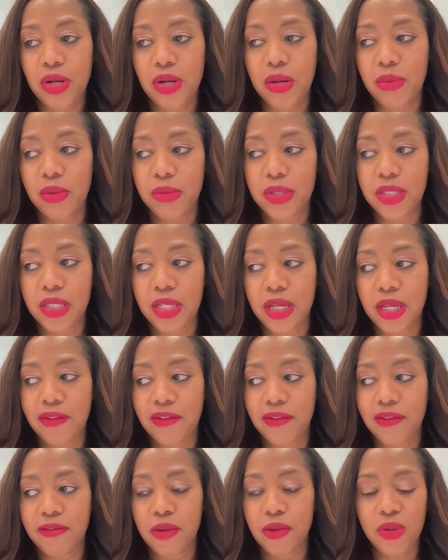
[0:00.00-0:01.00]
problem is
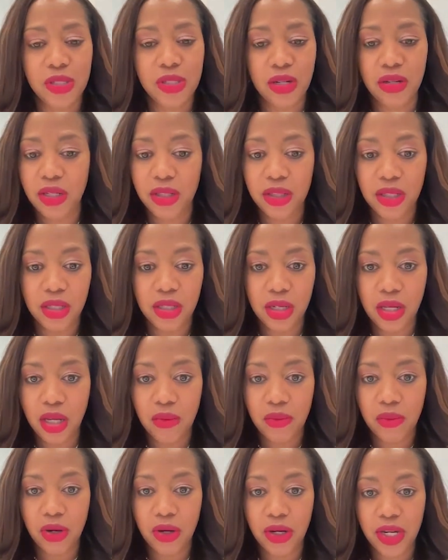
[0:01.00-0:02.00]
that folks aren't in the
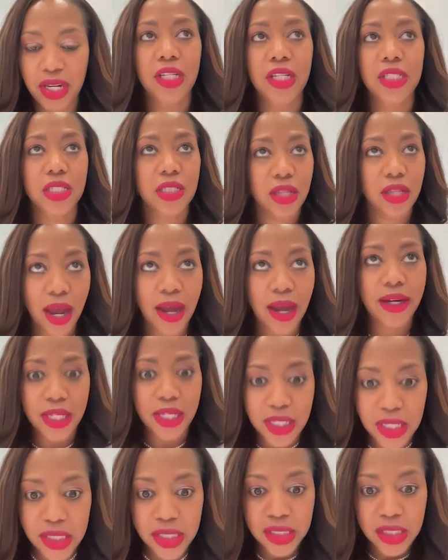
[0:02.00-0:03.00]
network. It's not
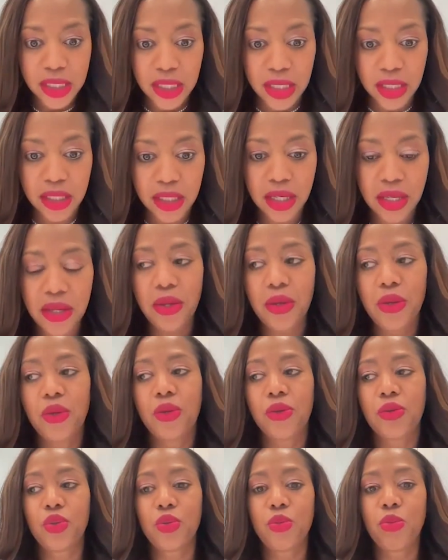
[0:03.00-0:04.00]
easy
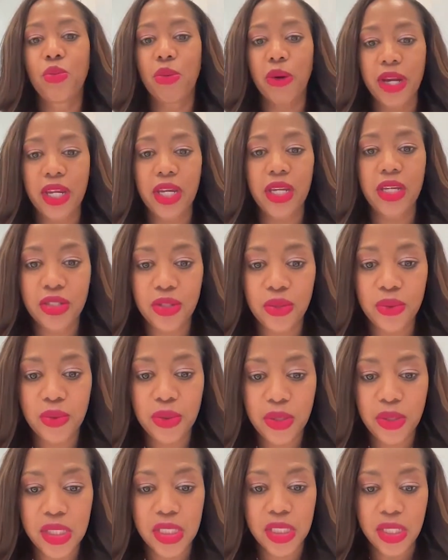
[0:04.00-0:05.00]
to break into
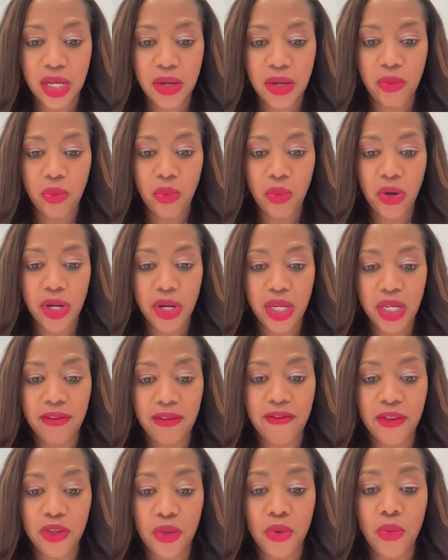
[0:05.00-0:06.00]
this network
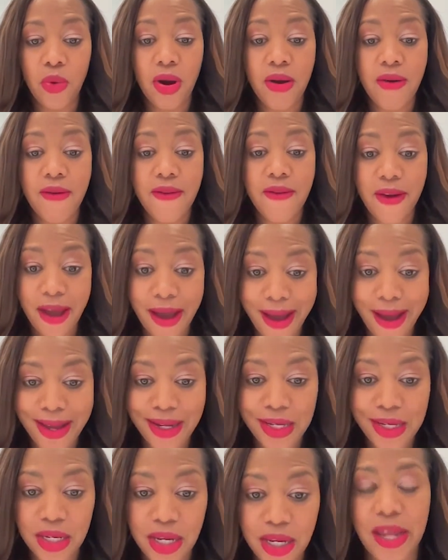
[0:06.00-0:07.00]
if you are
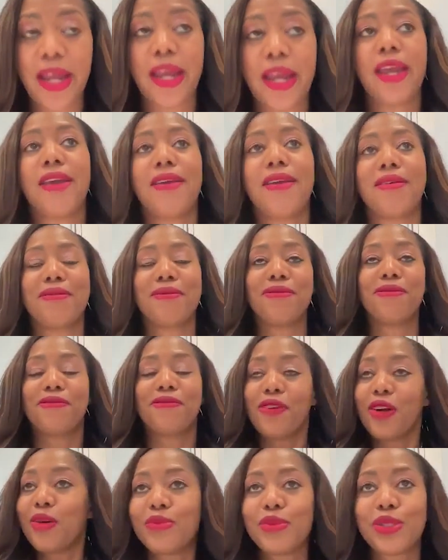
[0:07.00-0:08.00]
not a
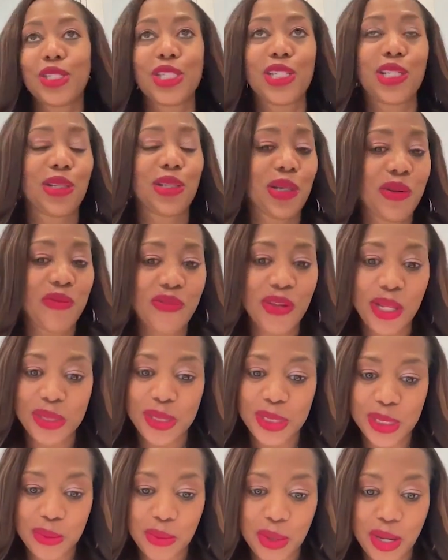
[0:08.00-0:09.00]
from Silicon
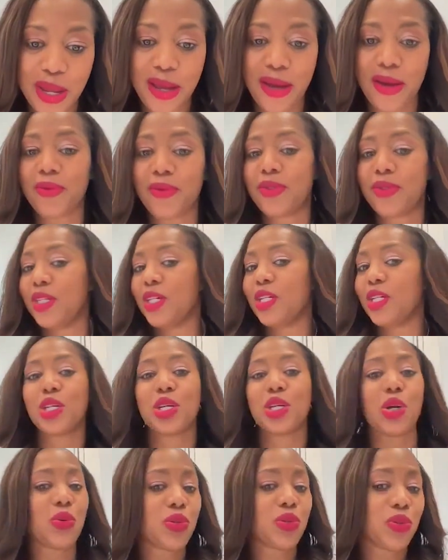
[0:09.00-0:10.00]
Valley somehow, didn't
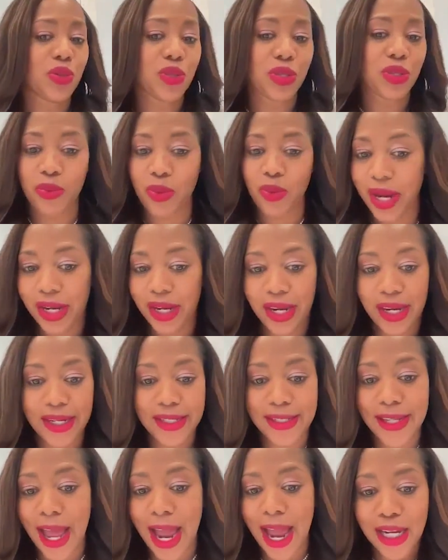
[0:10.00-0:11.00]
go to the right
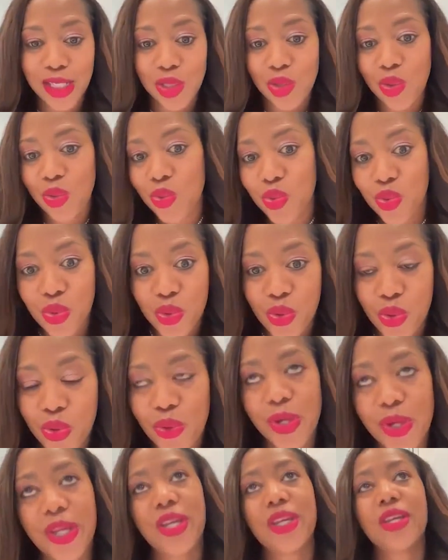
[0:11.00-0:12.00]
exact
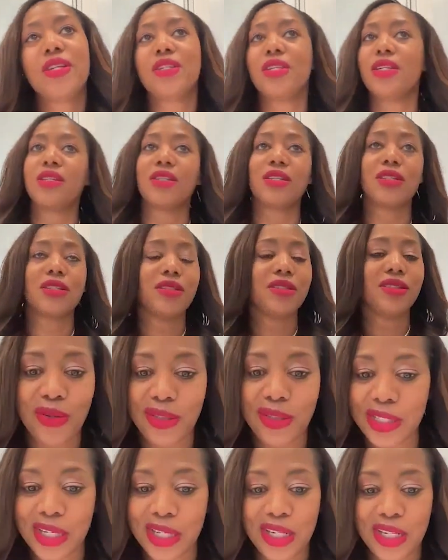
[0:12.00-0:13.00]
school, didn't
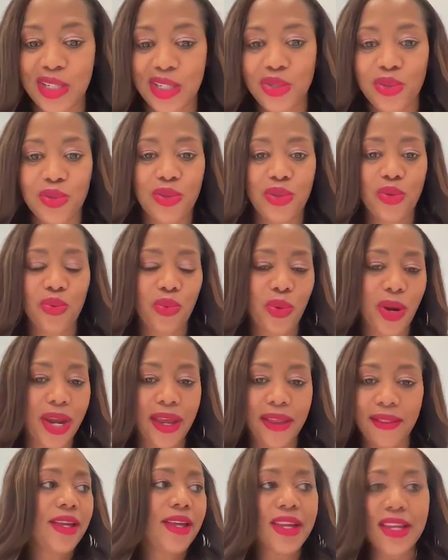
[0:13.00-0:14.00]
get into the
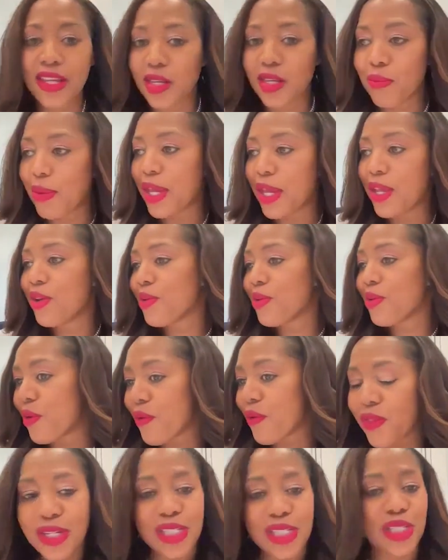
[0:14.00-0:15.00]
right incubator
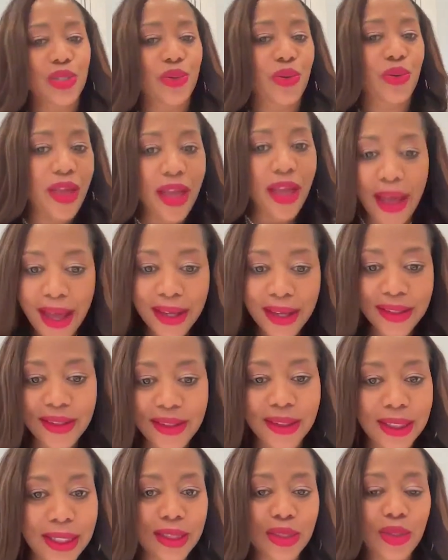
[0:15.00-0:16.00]
or this or that,
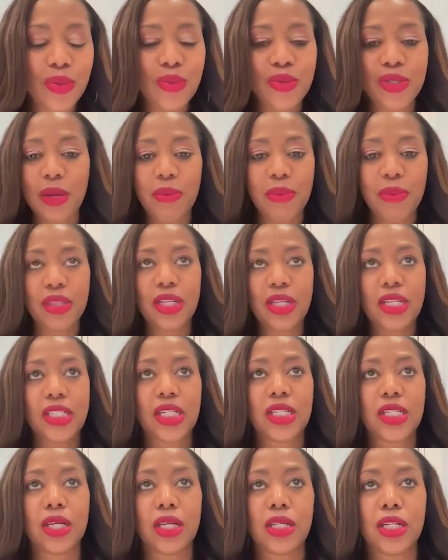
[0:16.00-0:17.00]
like those type of things.
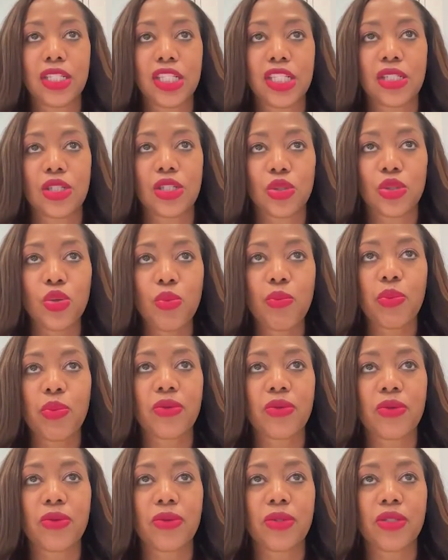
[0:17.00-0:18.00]
It's
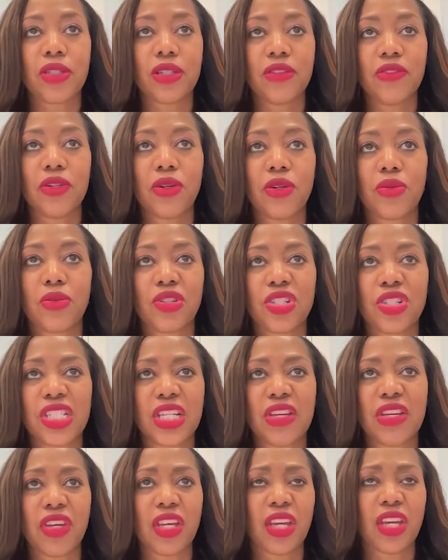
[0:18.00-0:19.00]
super difficult to
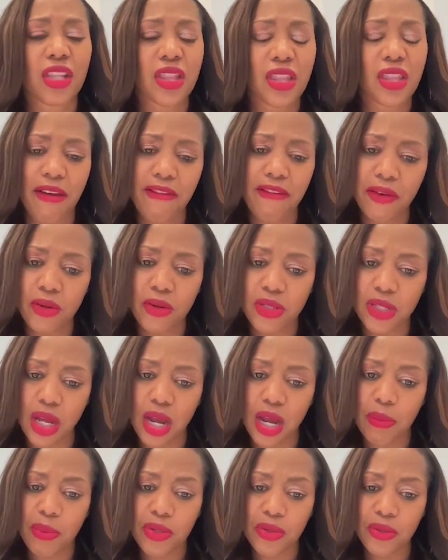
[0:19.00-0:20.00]
just even get that first
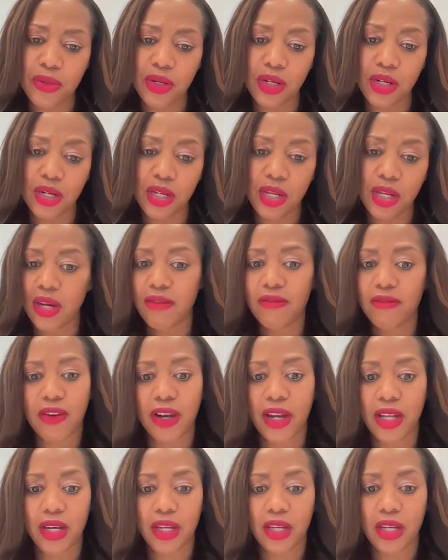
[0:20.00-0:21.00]
opportunity to get
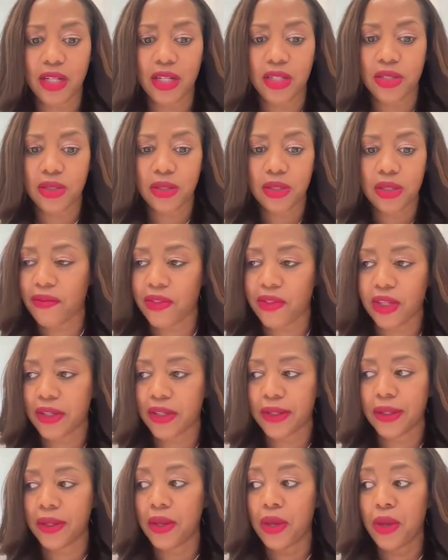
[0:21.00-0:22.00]
invited to
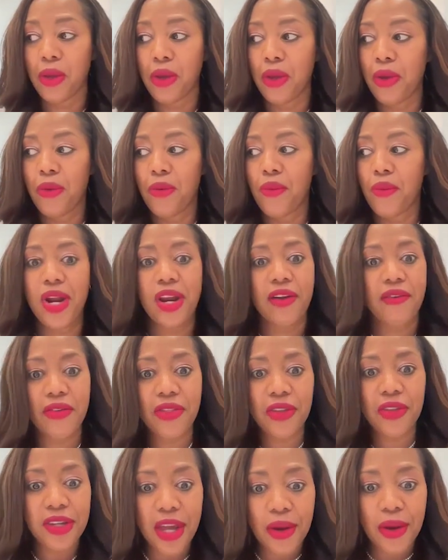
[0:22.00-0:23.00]
the whatever
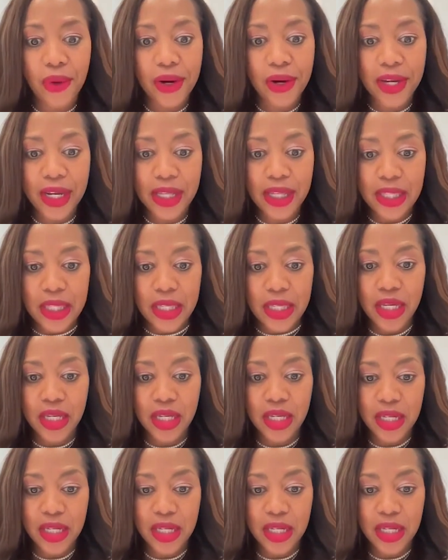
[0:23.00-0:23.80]
the networking thing